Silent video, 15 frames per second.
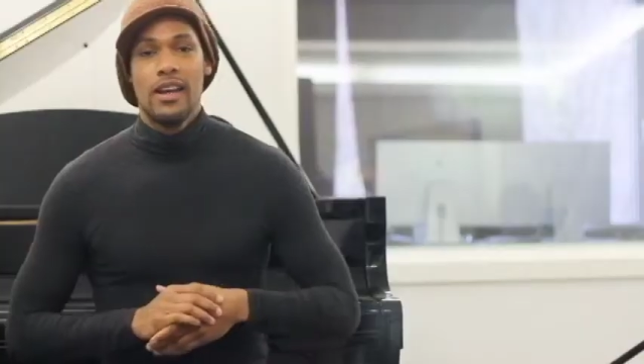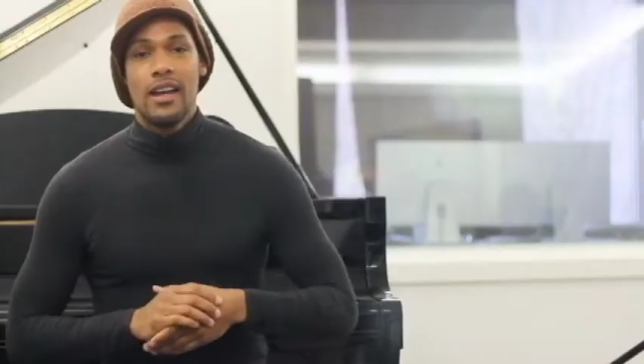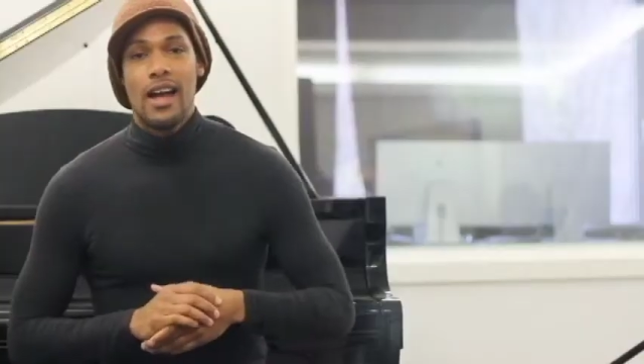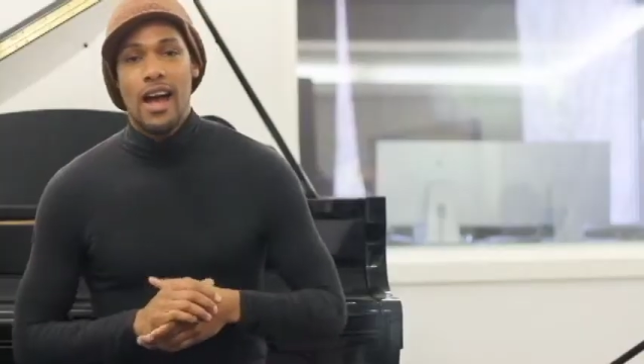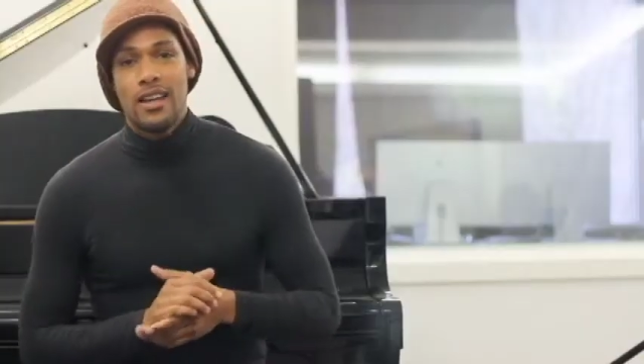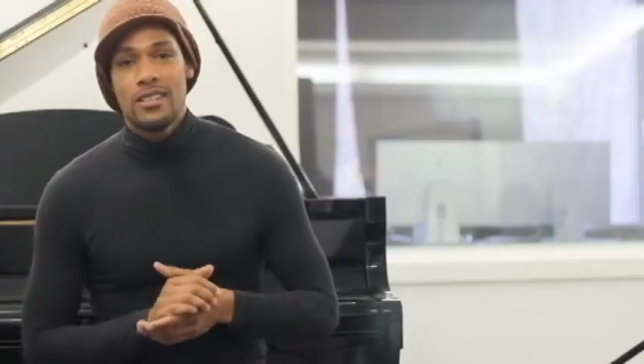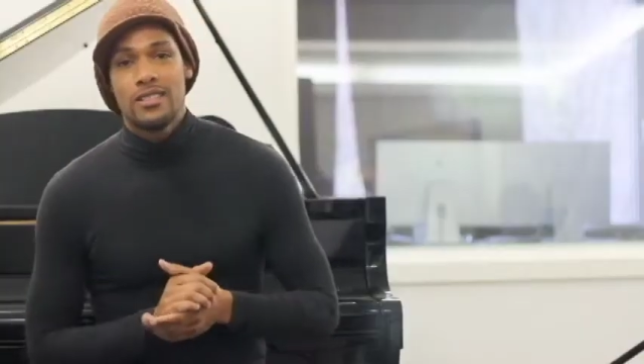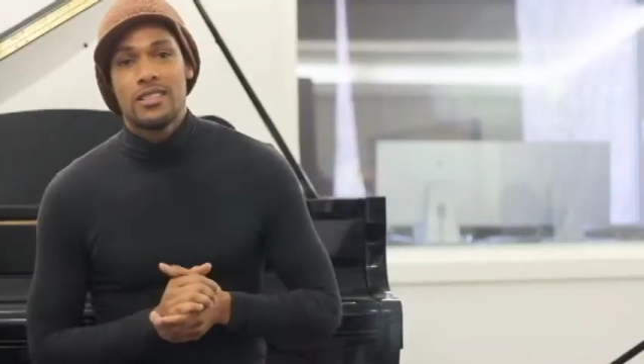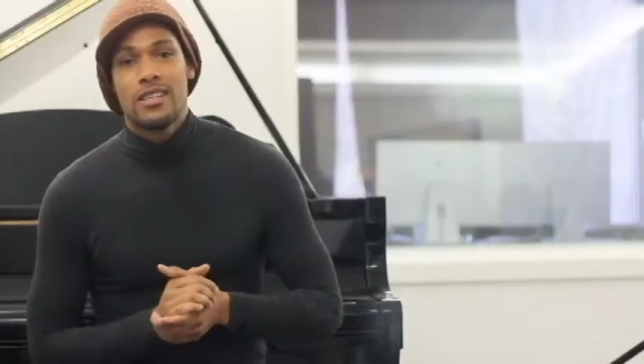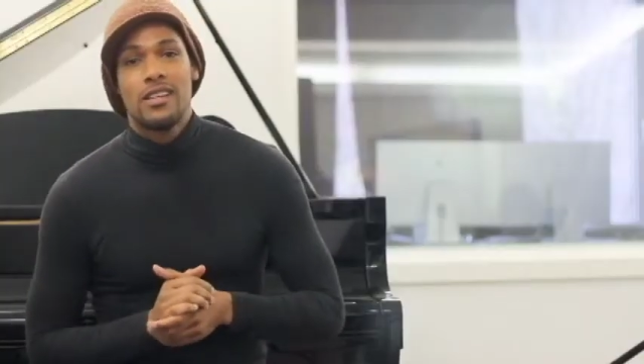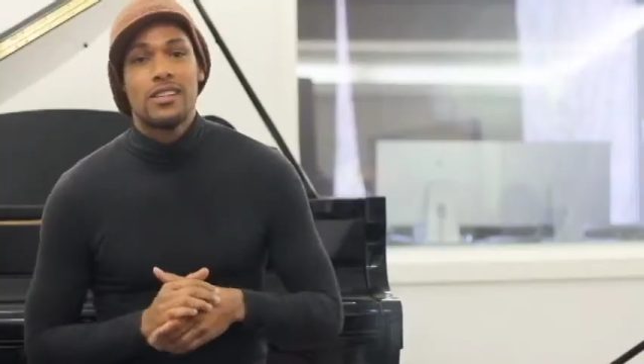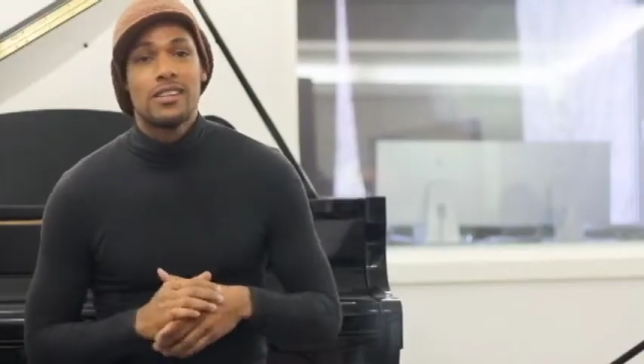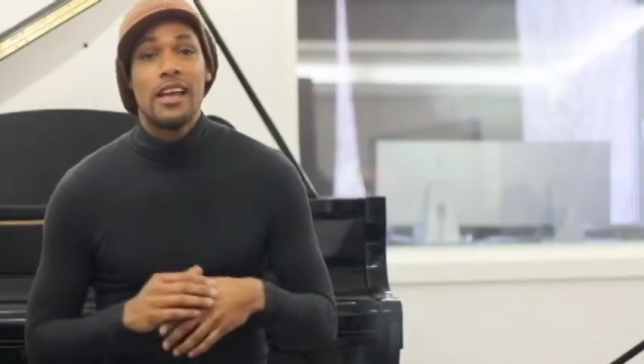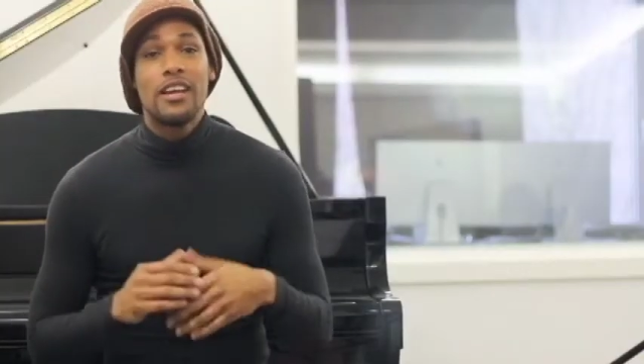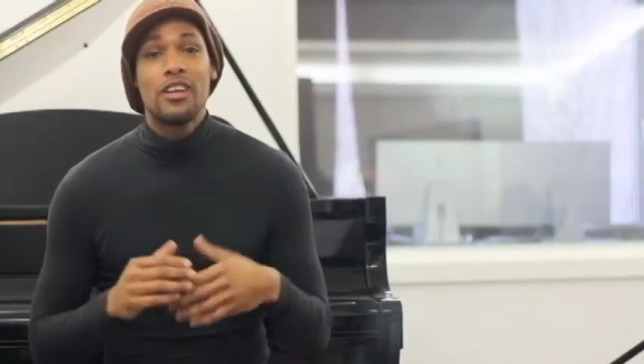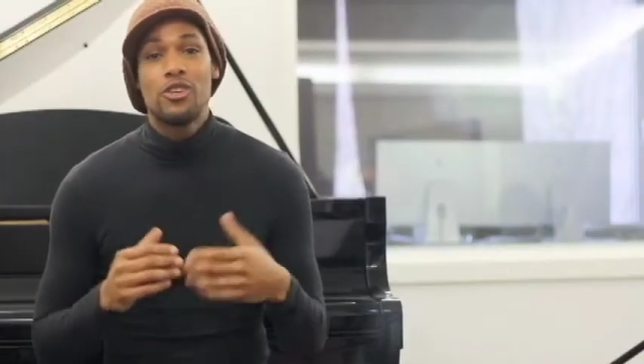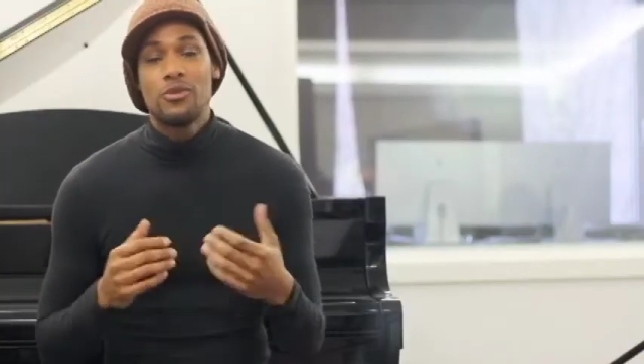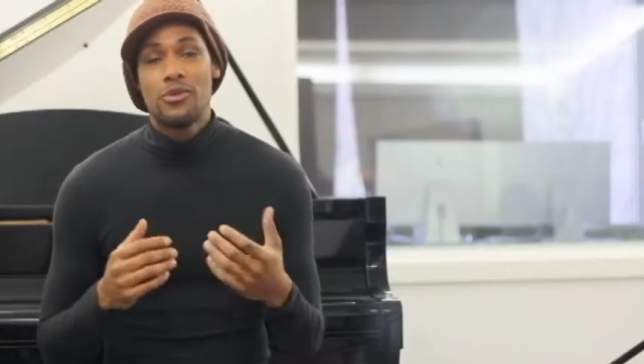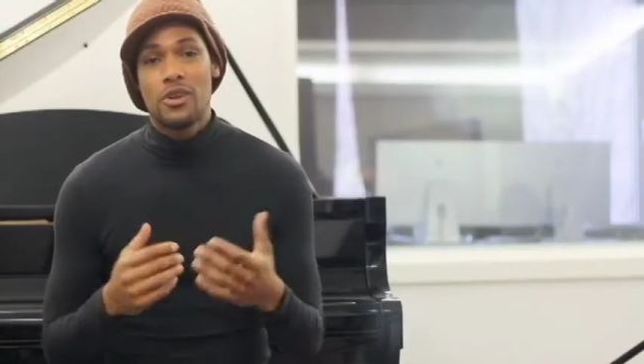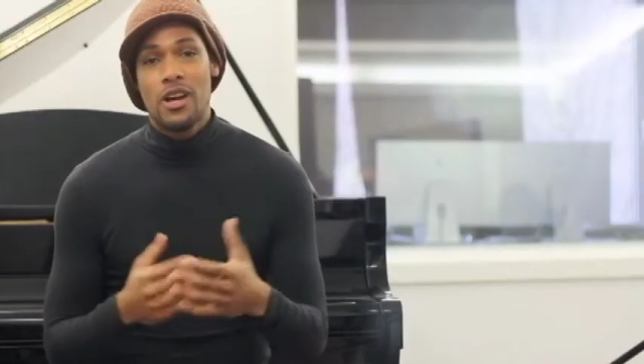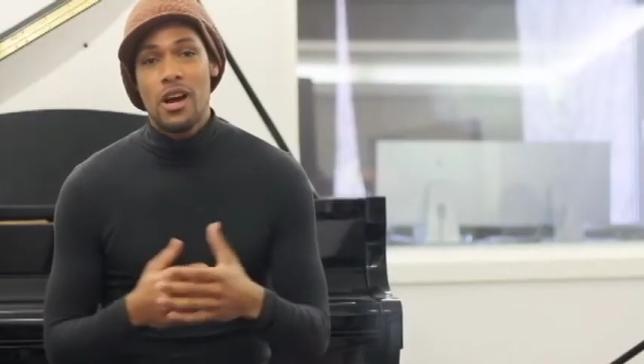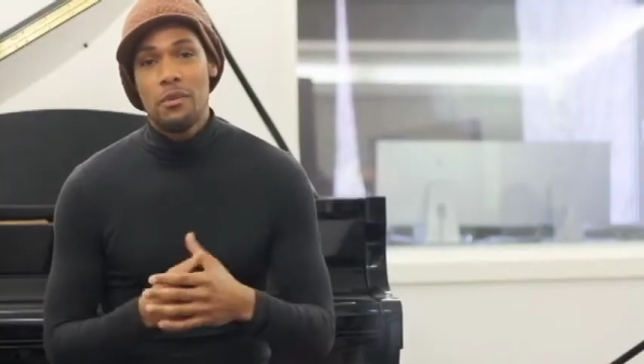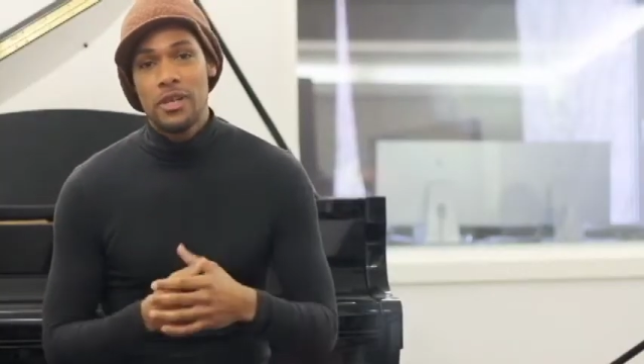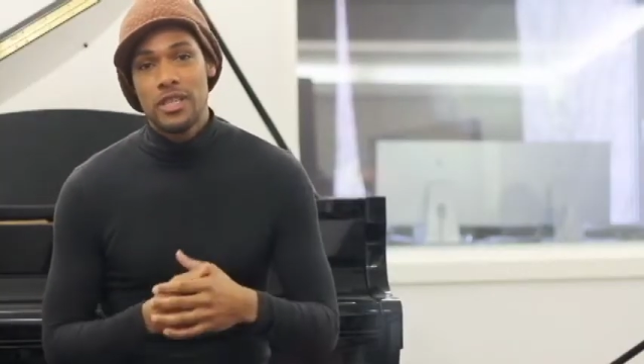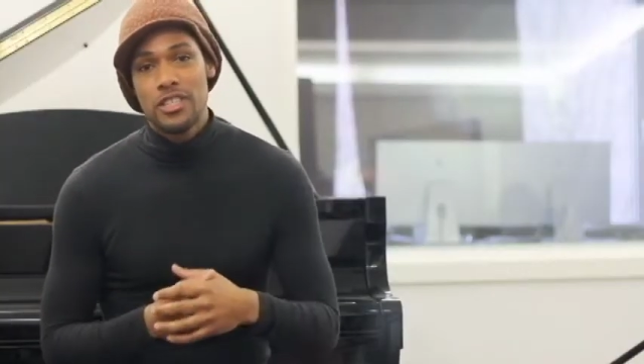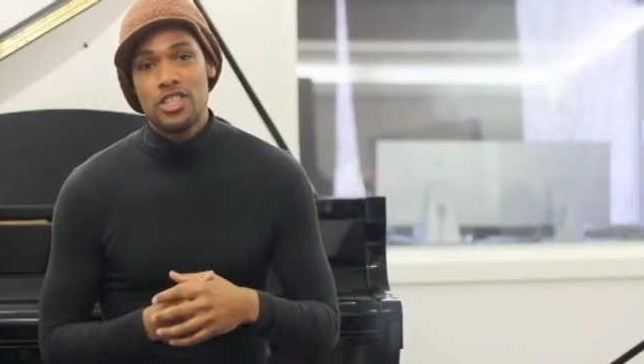guys, thank you for coming